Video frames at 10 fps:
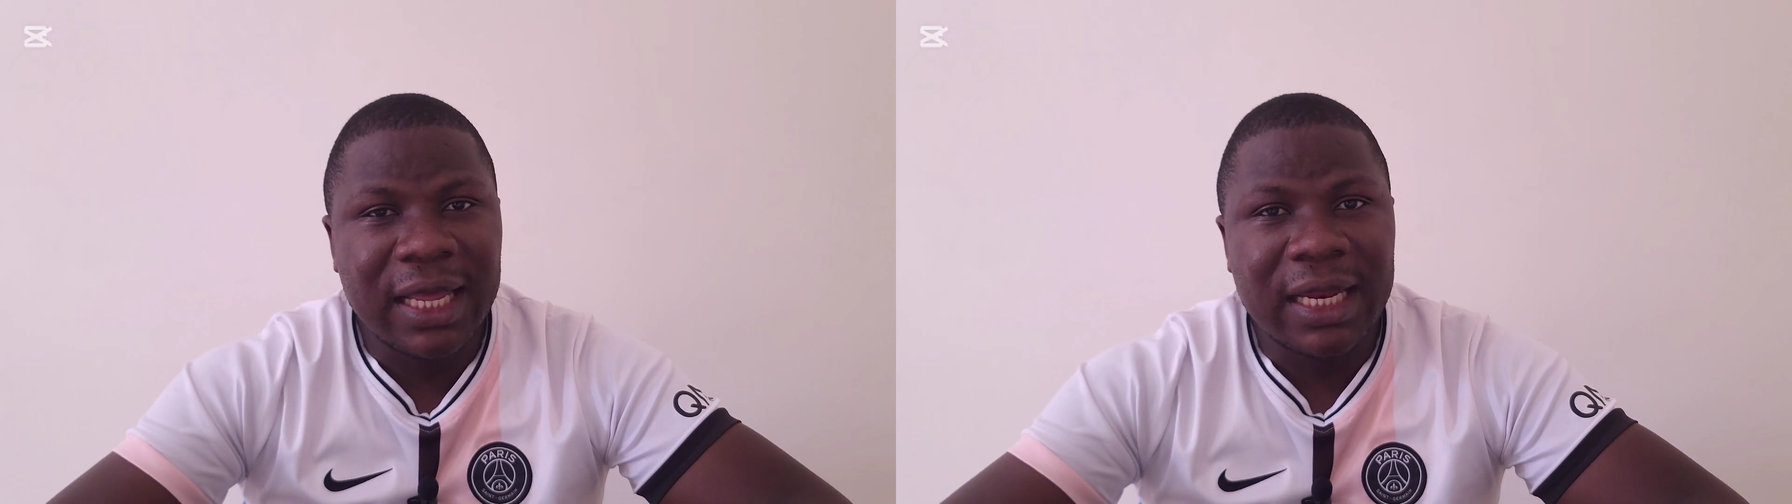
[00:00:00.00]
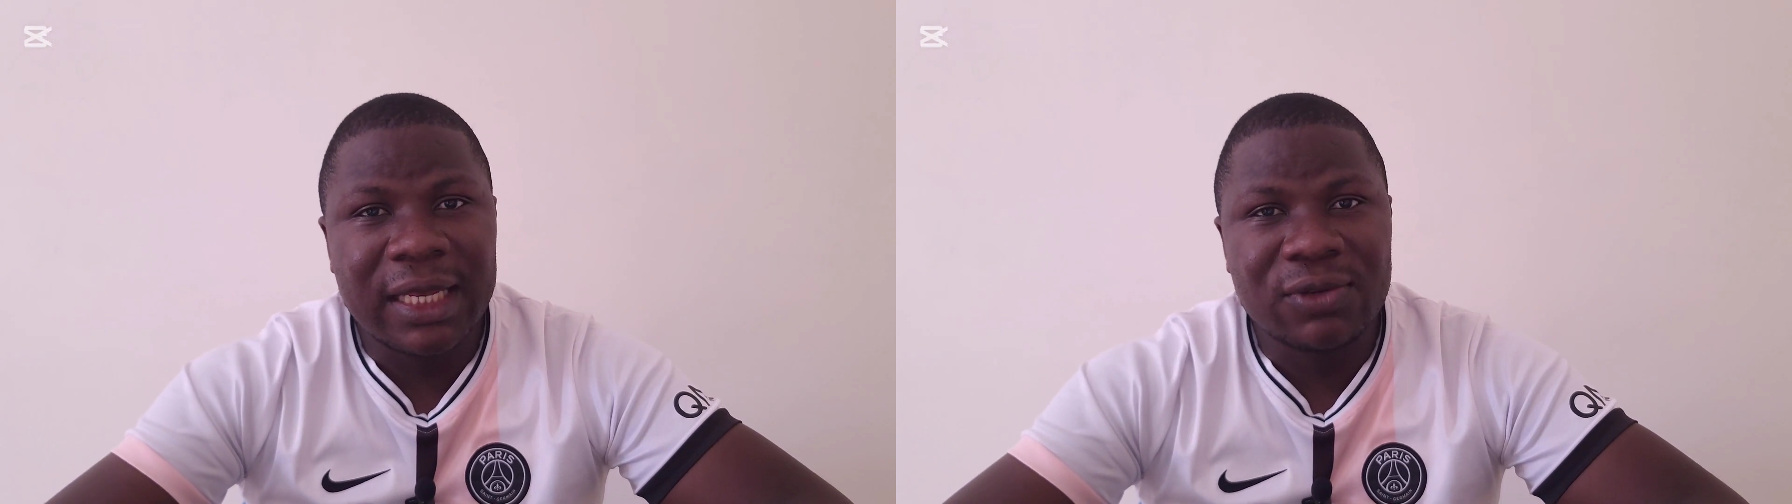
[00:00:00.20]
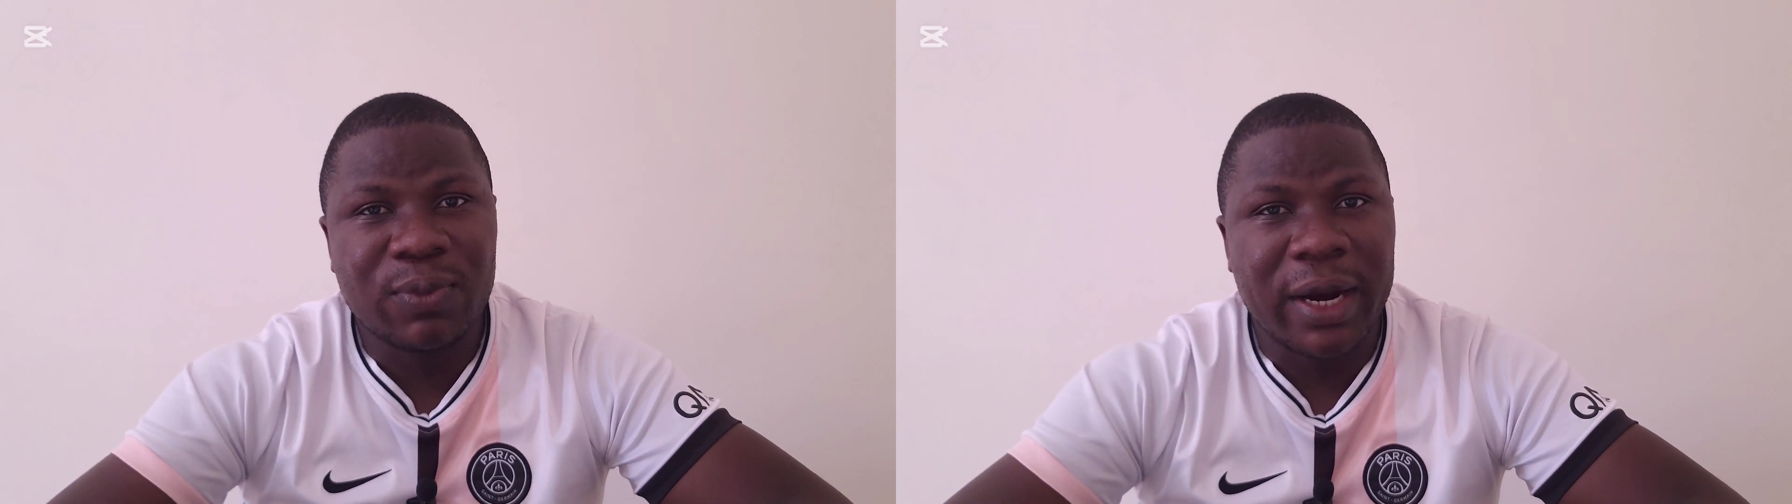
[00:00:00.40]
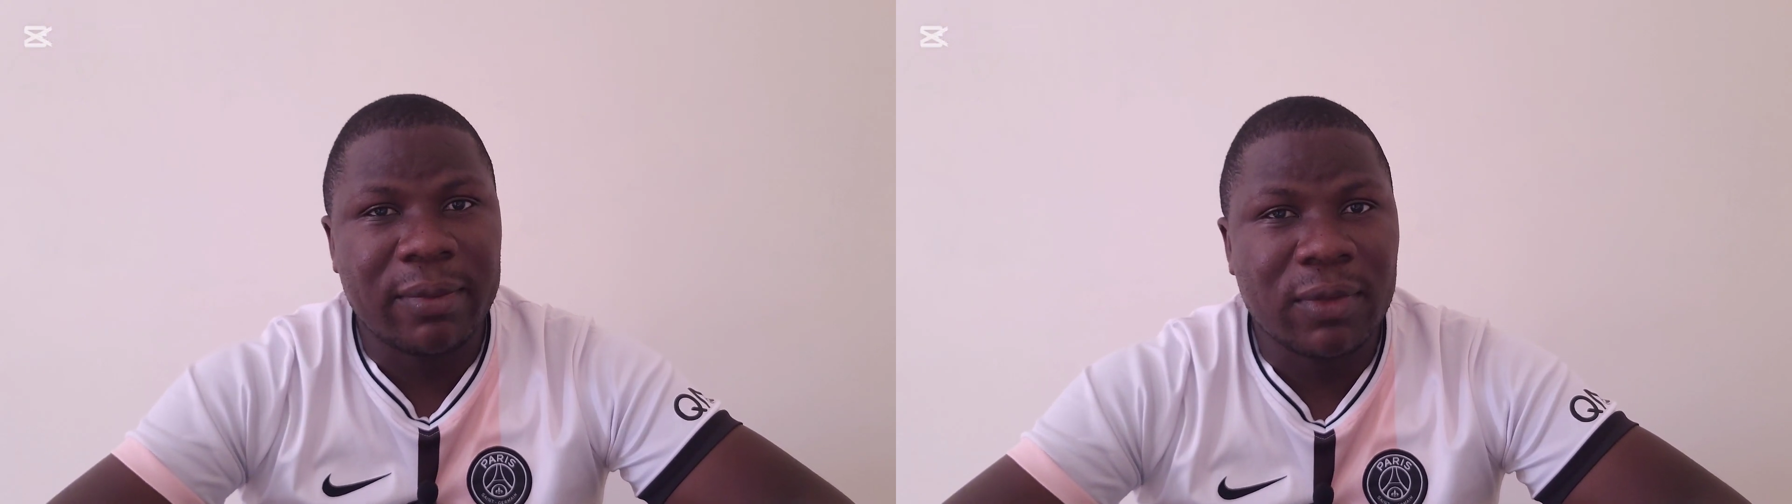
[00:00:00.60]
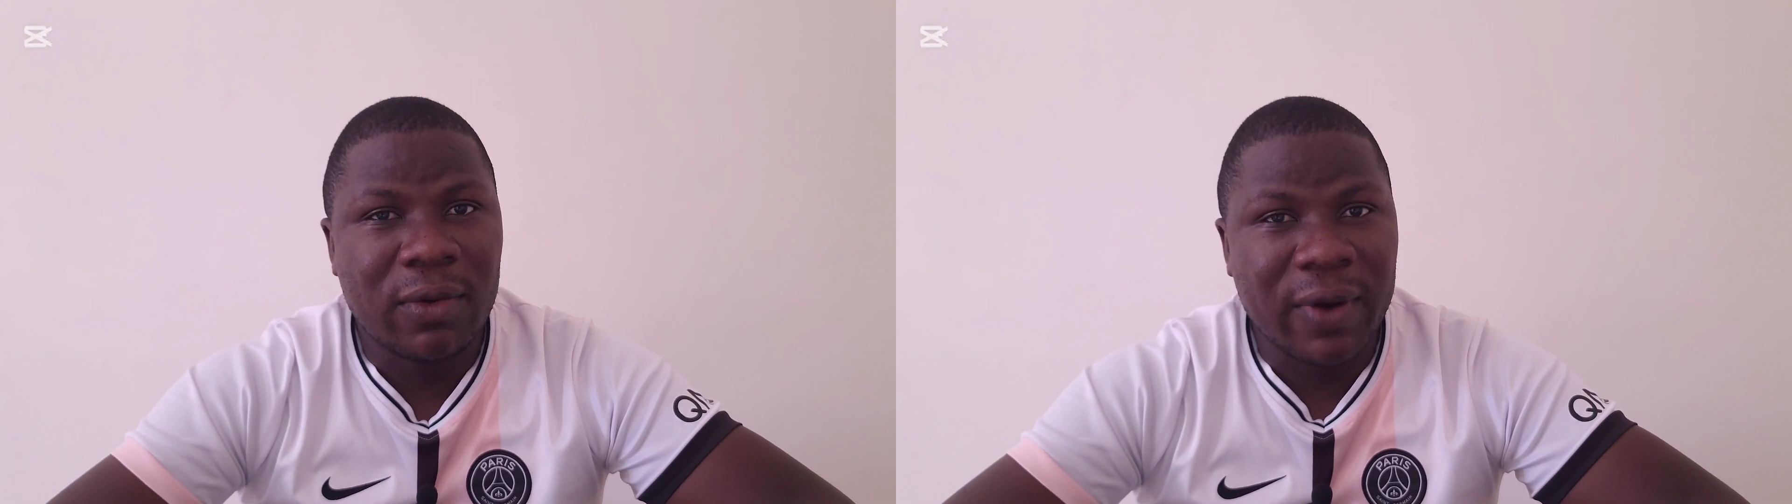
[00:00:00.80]
in his
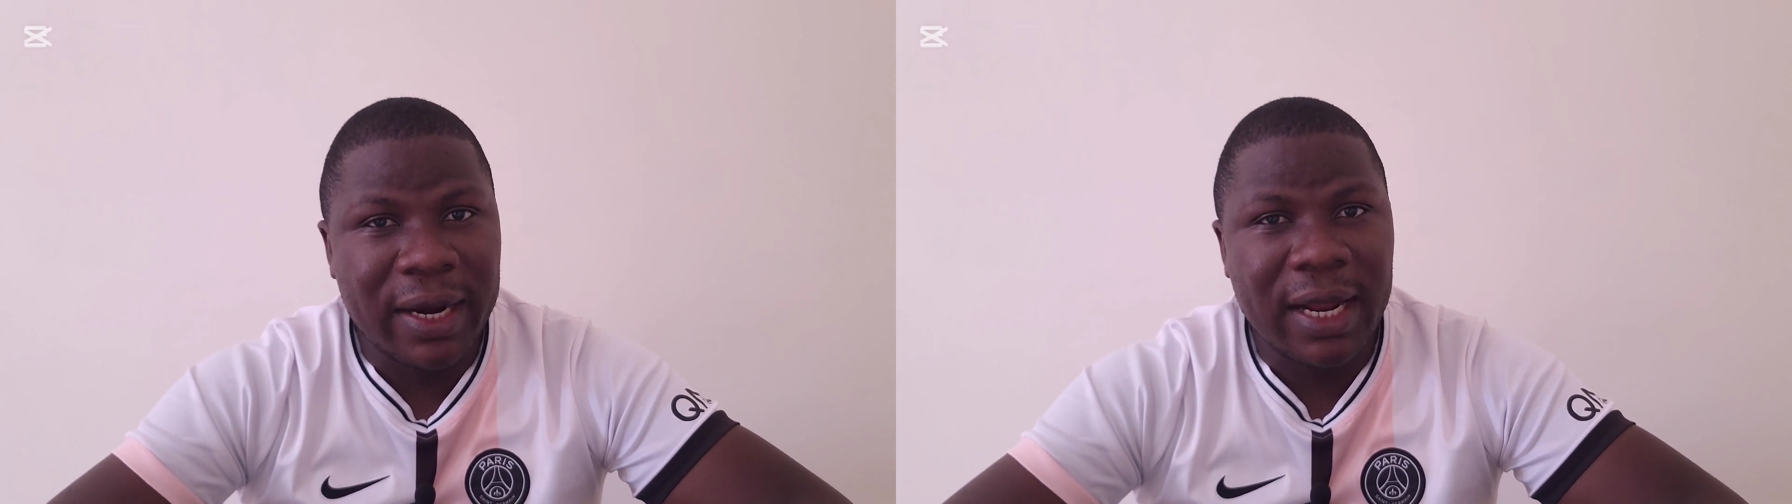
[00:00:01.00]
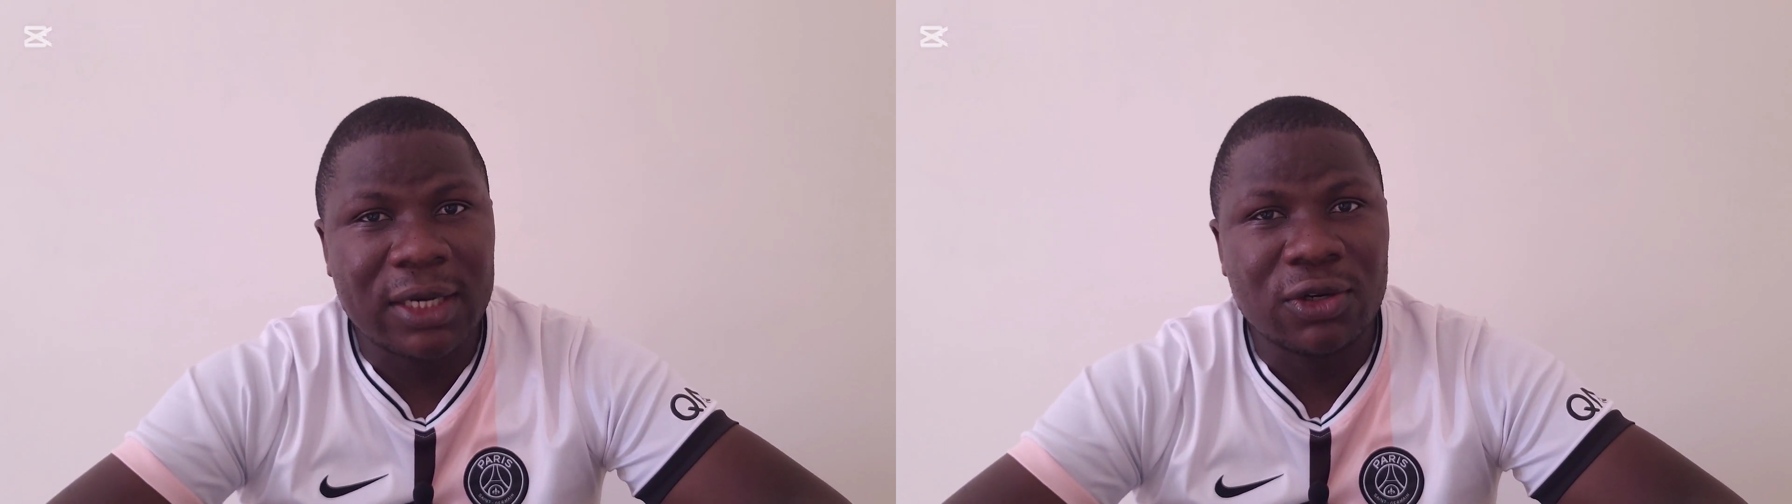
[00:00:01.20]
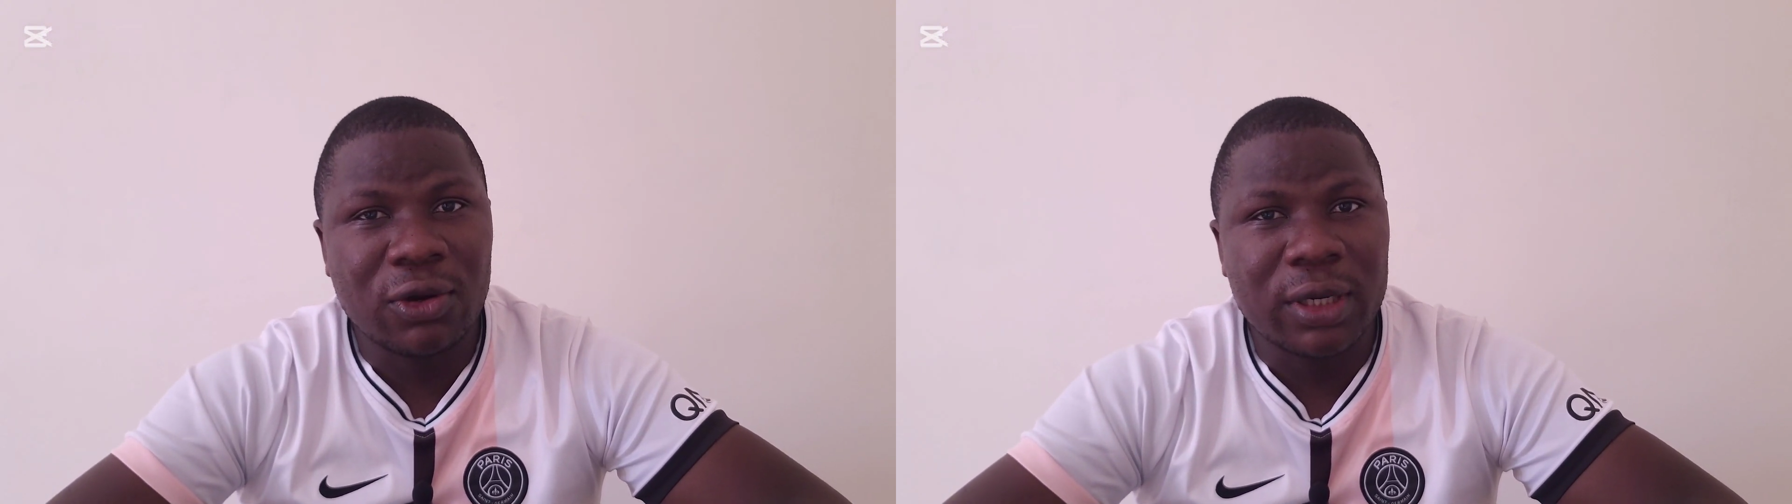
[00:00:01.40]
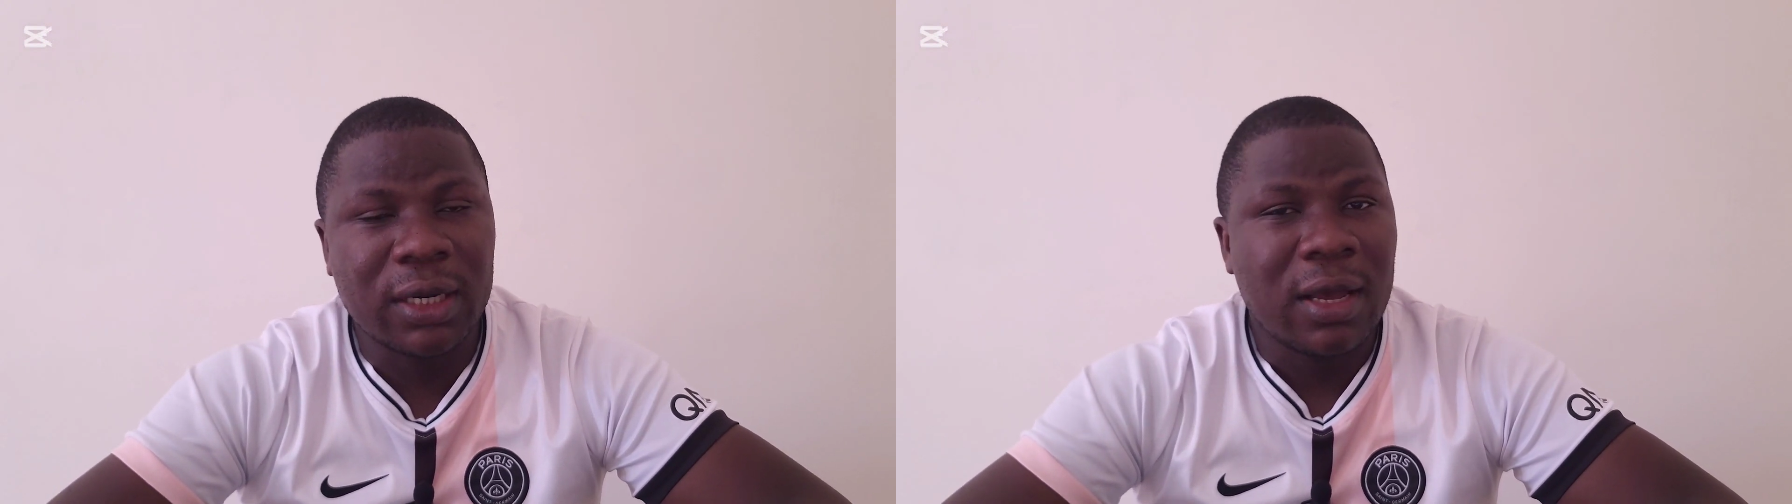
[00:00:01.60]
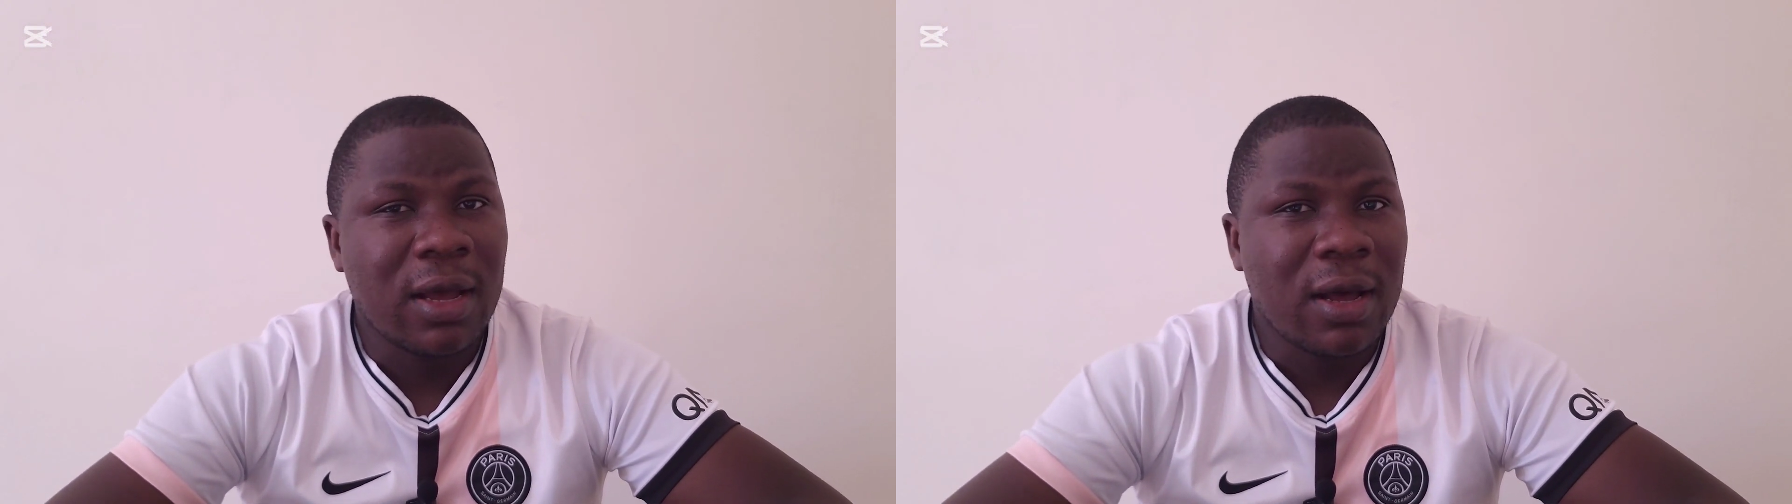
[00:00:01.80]
prime. Ryan Artnori.